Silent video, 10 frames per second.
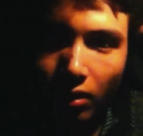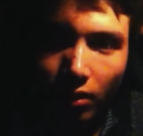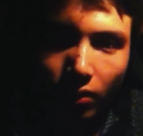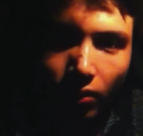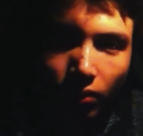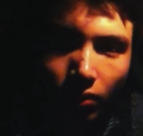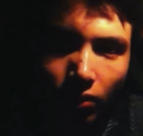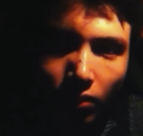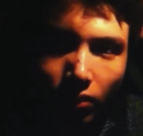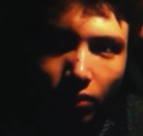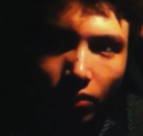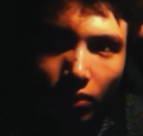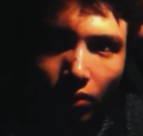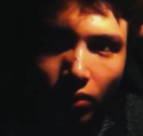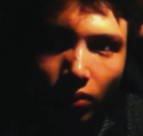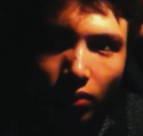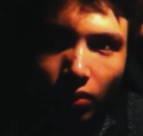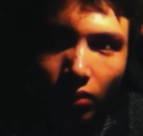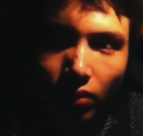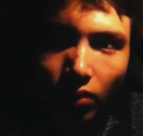
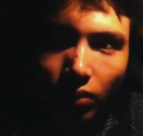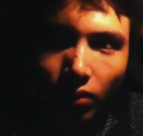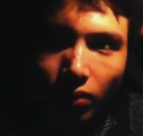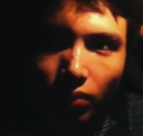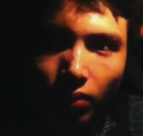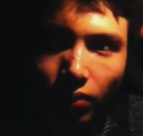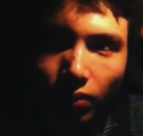Nothing is said.